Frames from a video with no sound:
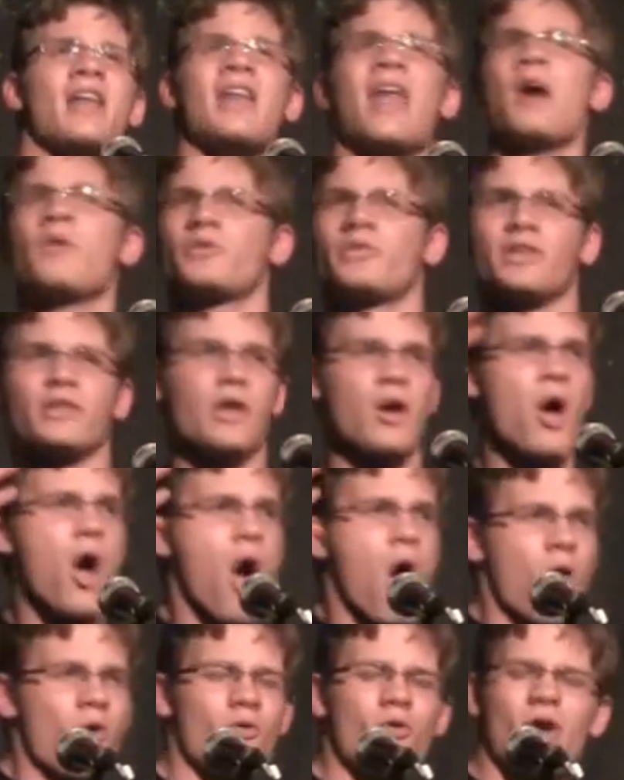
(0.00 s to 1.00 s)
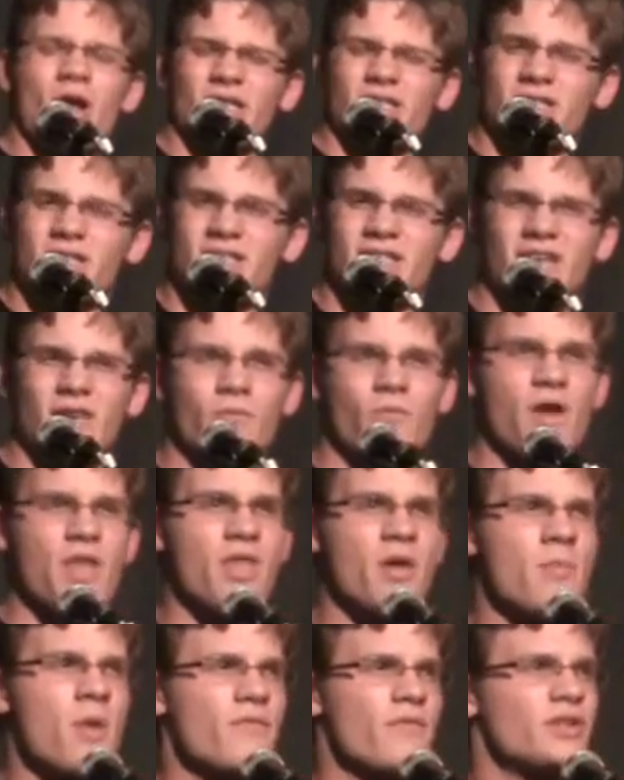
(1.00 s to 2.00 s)
and out to the rusty
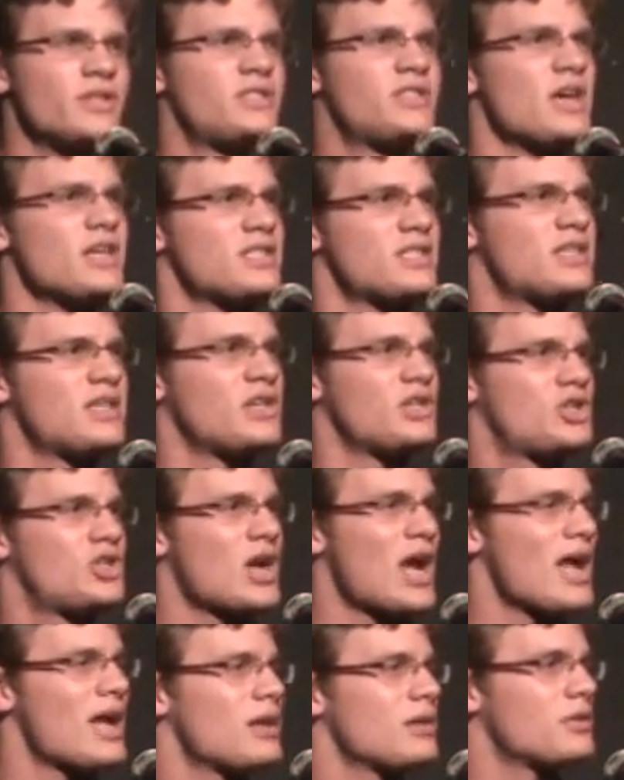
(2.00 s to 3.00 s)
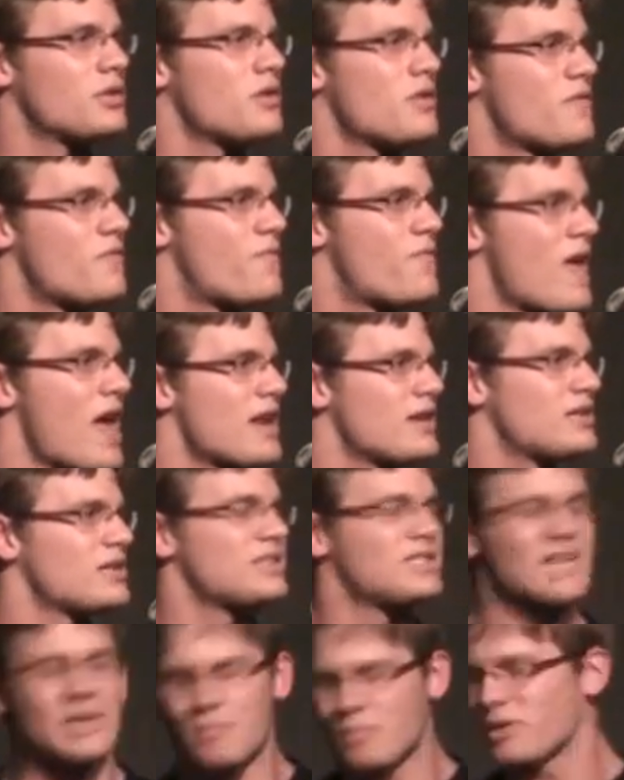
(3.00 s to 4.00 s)
rhythm of a dusty childhood
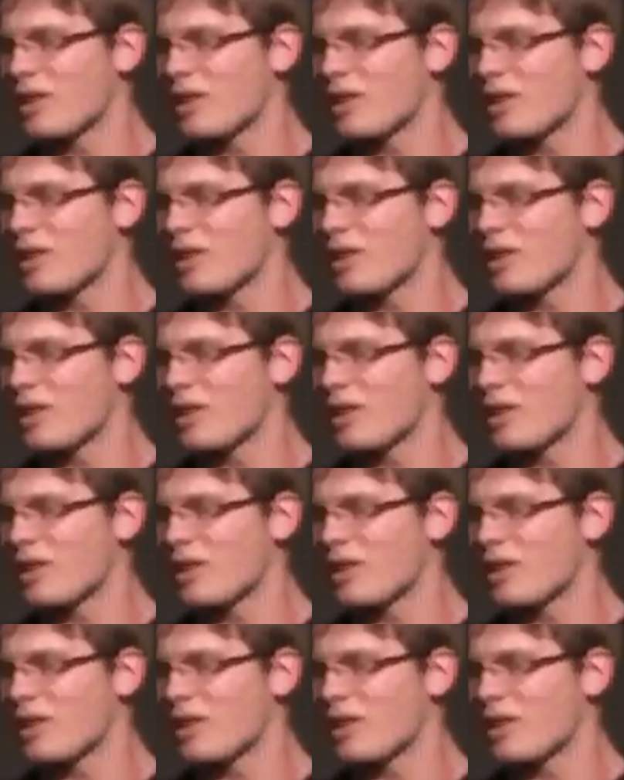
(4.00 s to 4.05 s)
fantasy,